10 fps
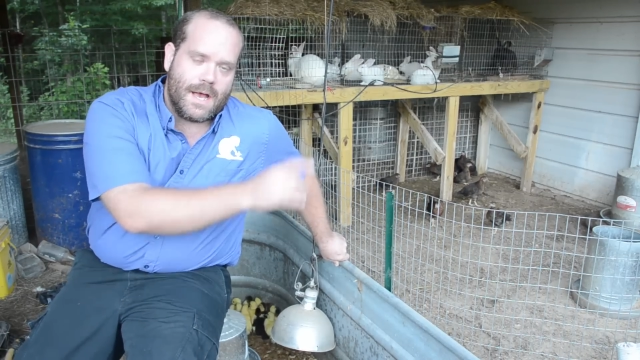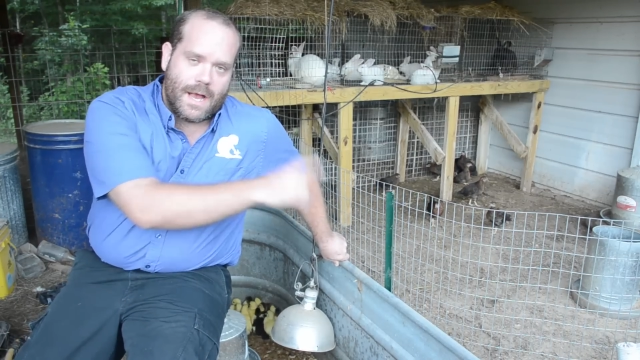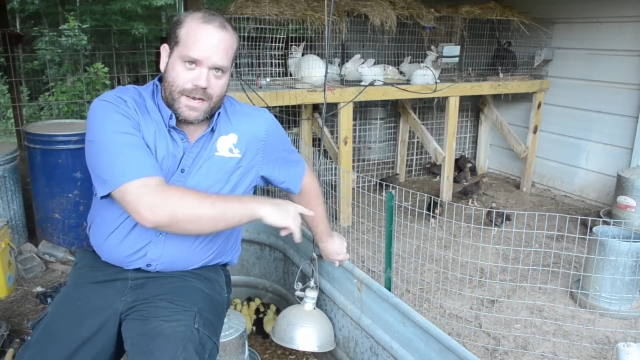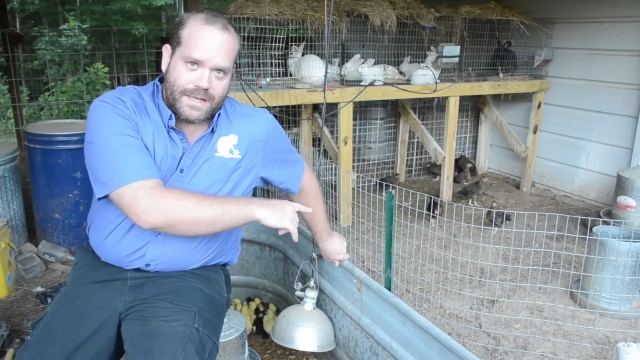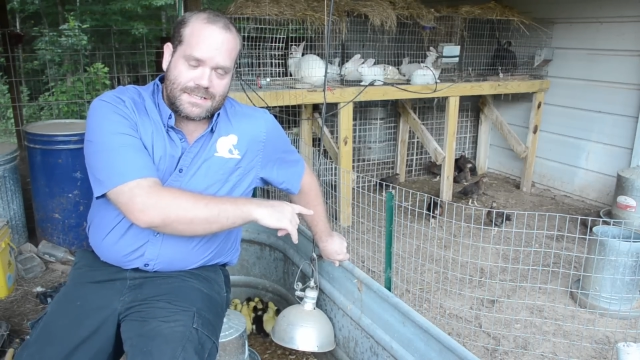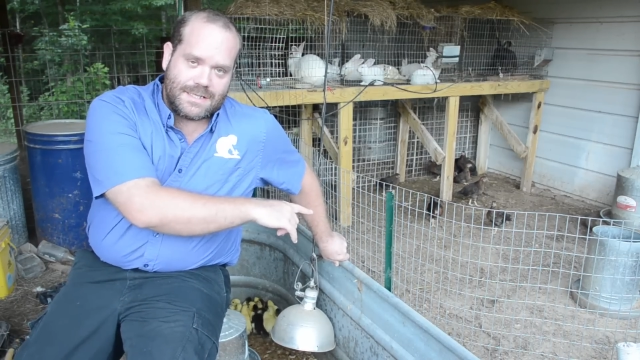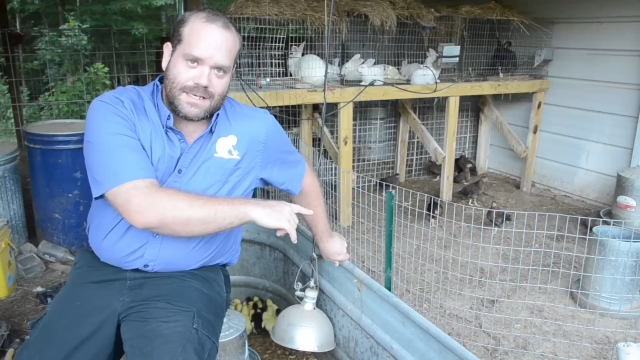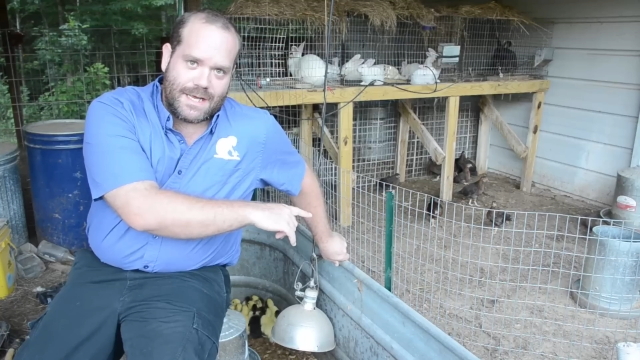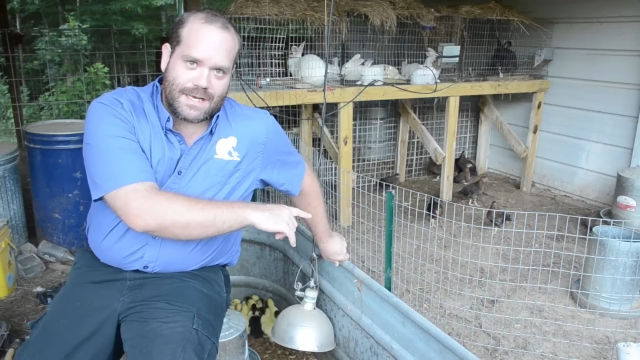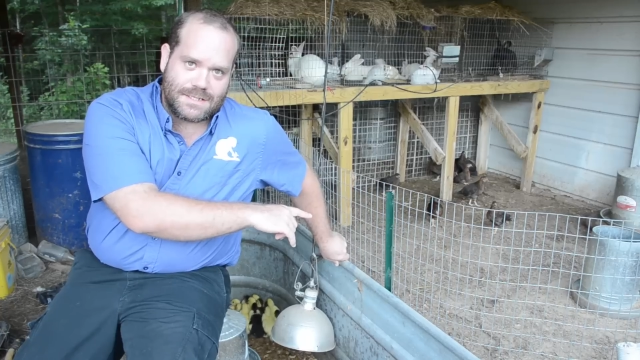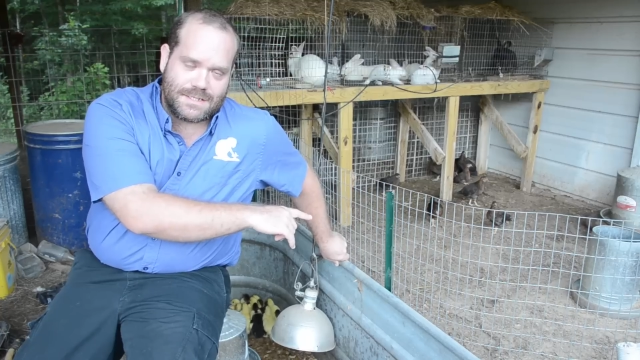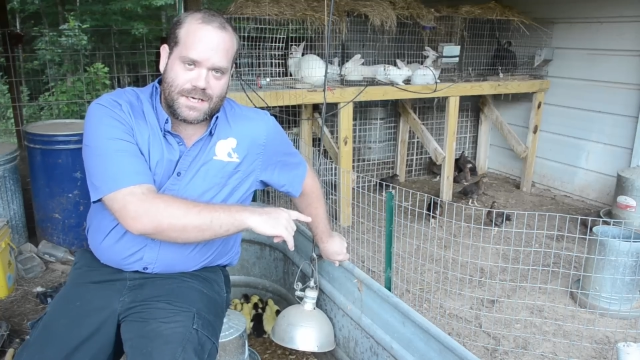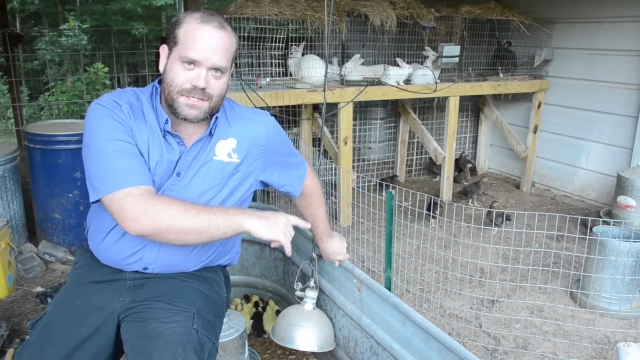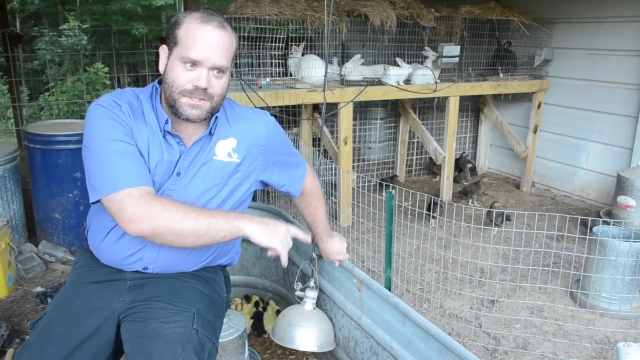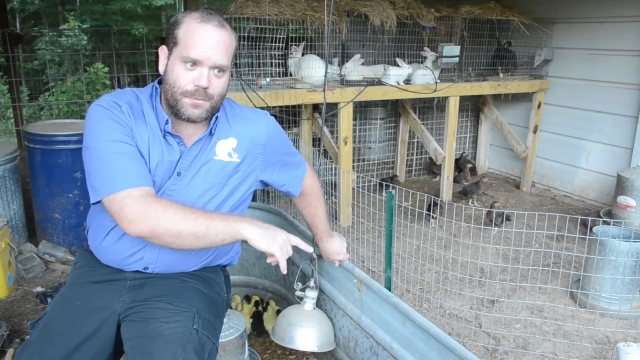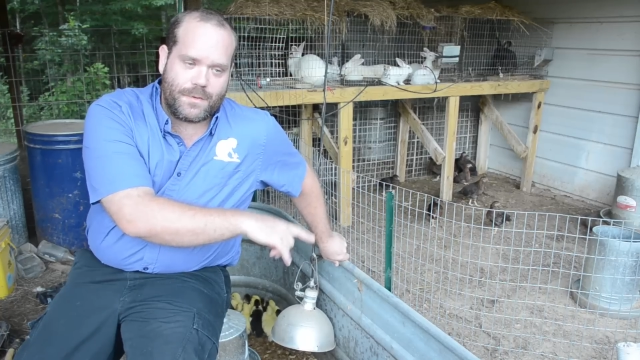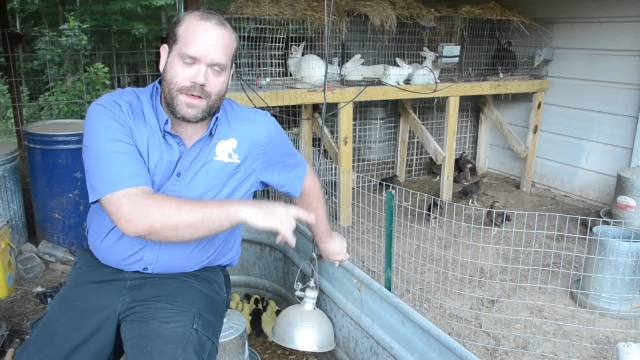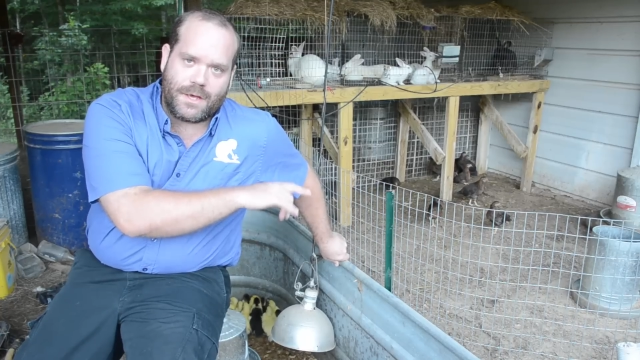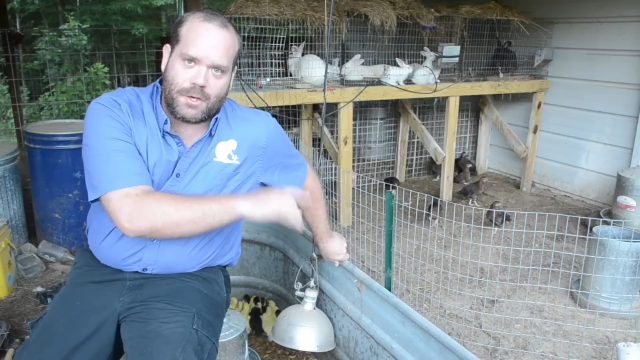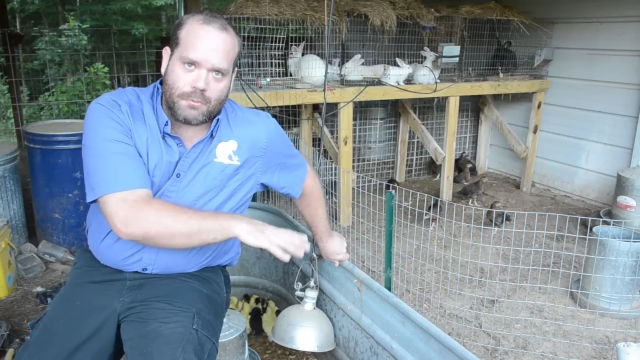and into the next section where they
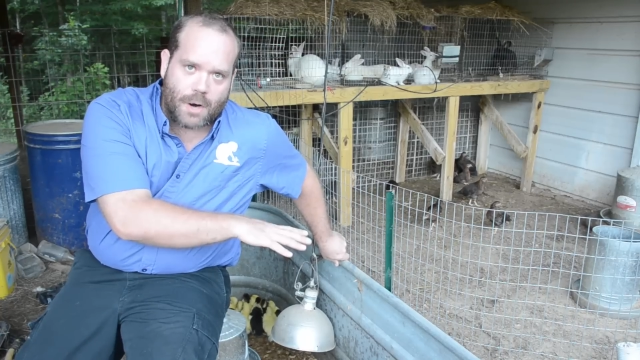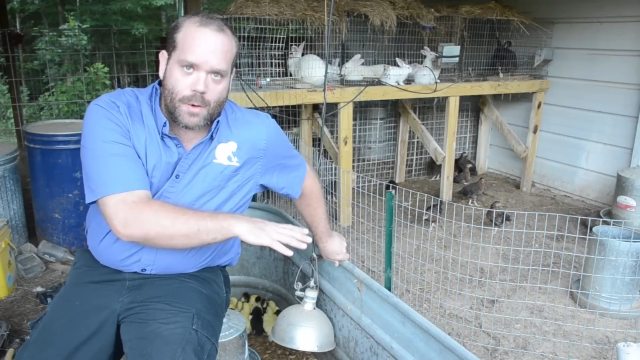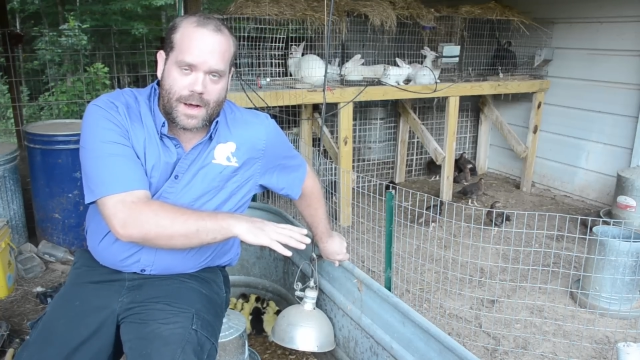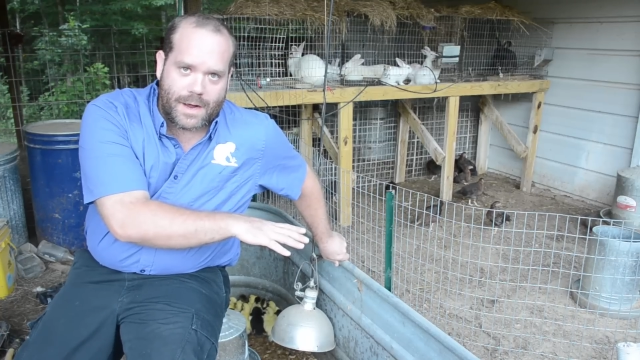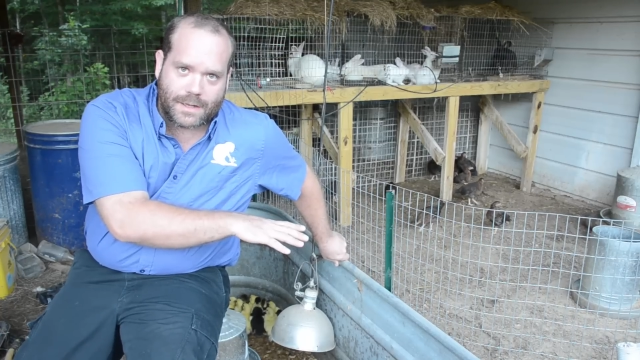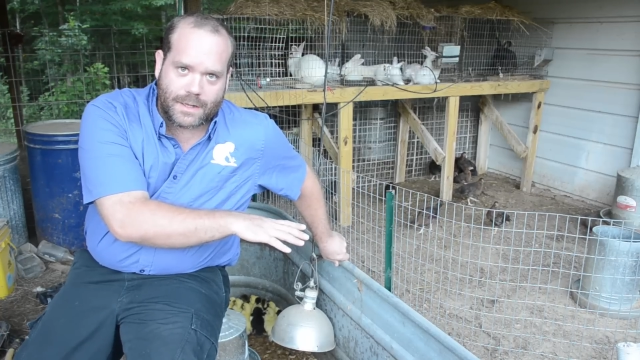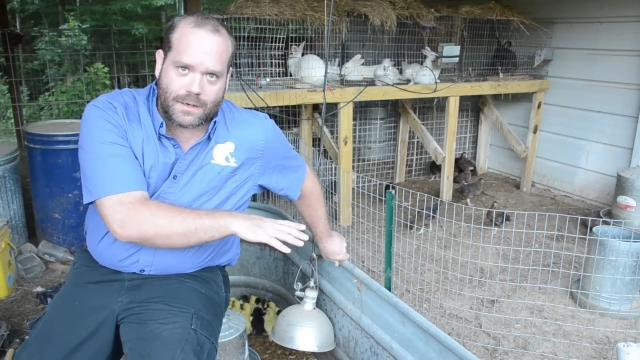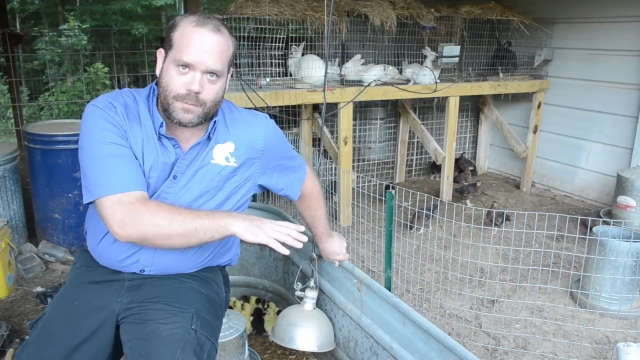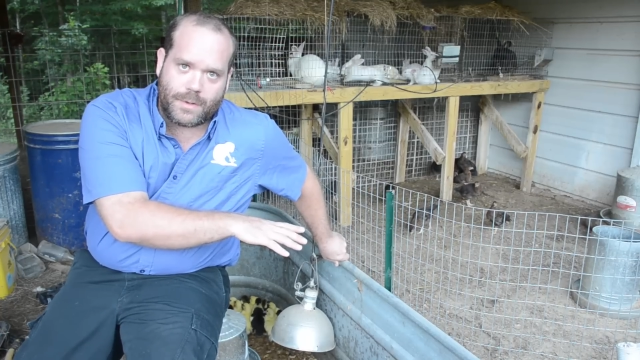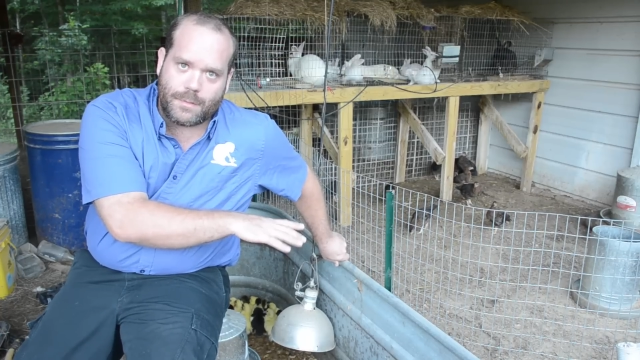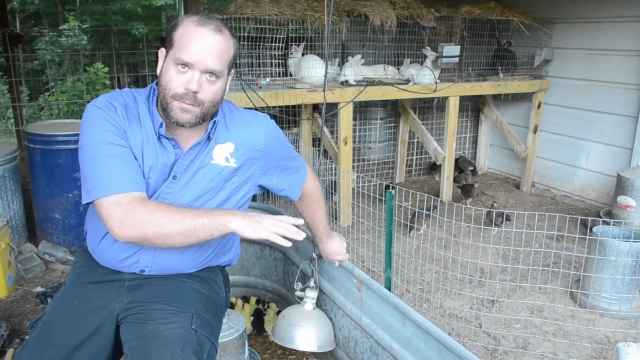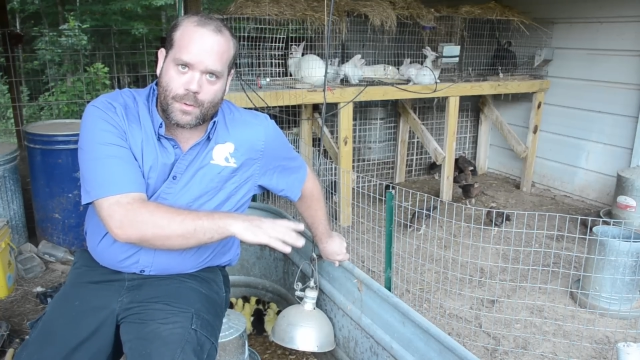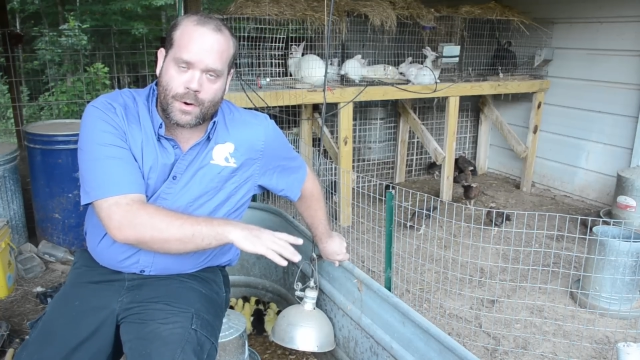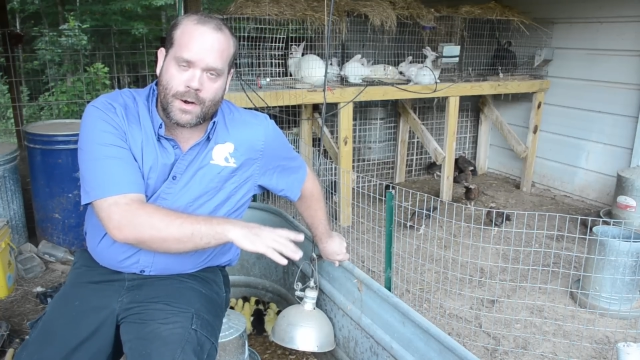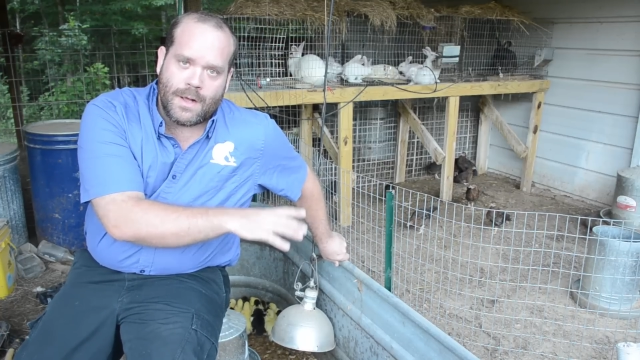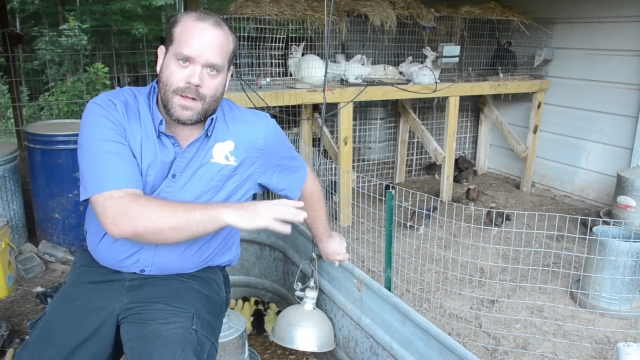can grow out a little bit more